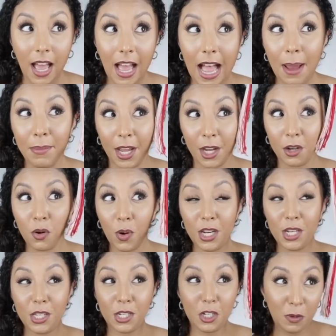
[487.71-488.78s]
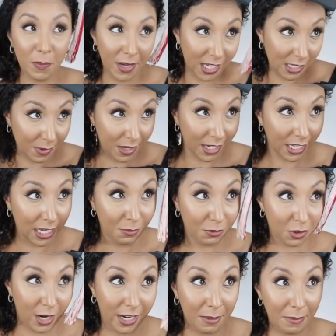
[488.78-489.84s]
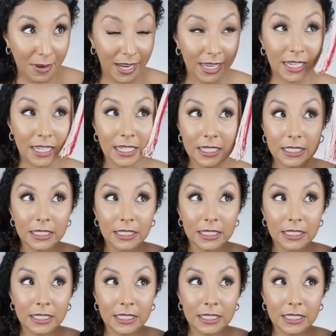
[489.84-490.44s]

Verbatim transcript: I'm not going to because I'm gonna keep trying to make